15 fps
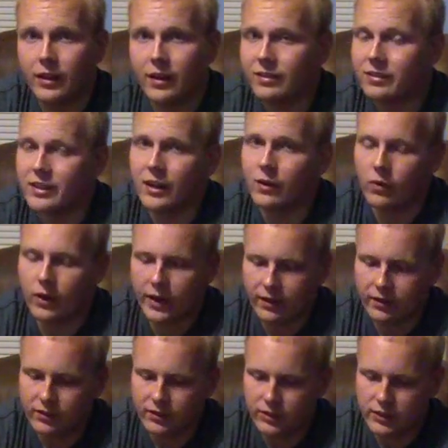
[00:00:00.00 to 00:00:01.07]
It's not
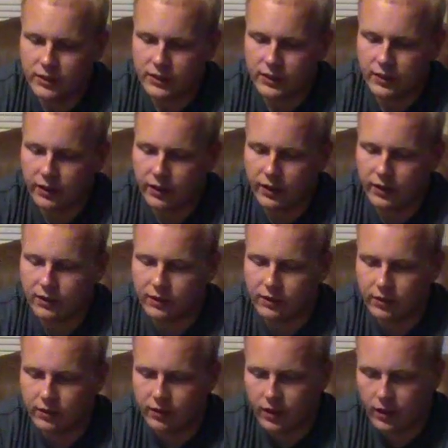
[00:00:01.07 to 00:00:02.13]
raised, it's just the thickness of